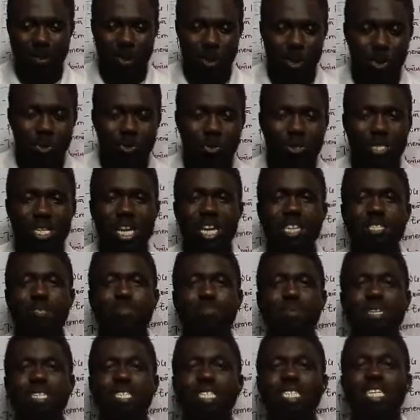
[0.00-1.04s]
So that's
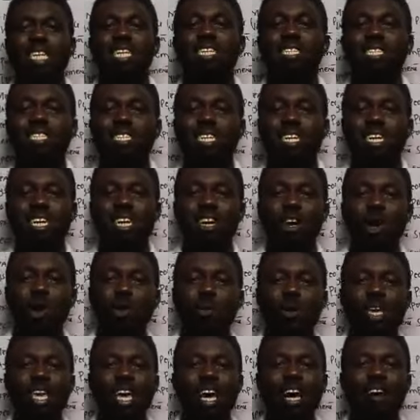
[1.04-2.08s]
basically
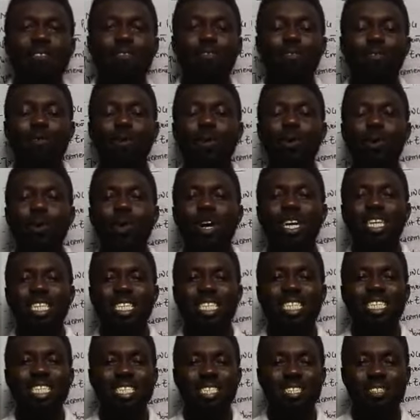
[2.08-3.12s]
all we have for
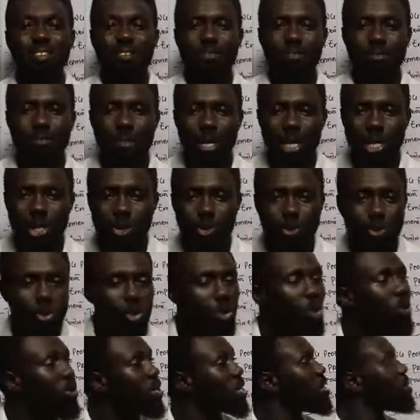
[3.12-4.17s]
this video
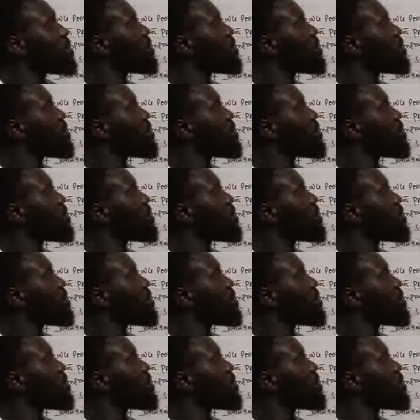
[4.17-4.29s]
talking